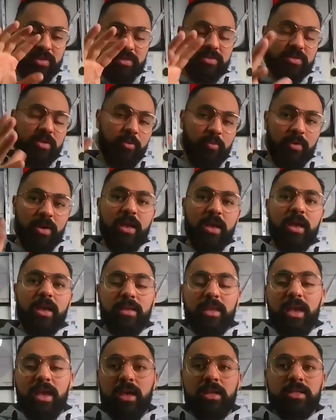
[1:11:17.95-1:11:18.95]
So
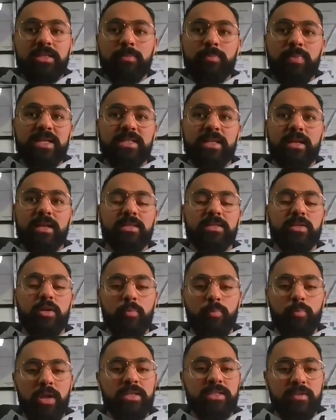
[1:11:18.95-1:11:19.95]
yeah, it's a
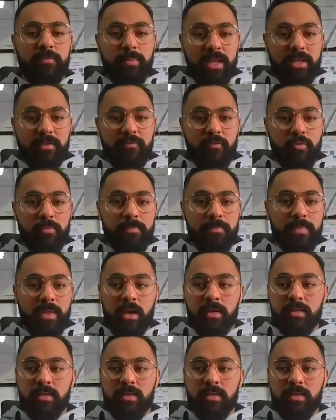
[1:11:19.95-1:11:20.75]
comprehensive platform.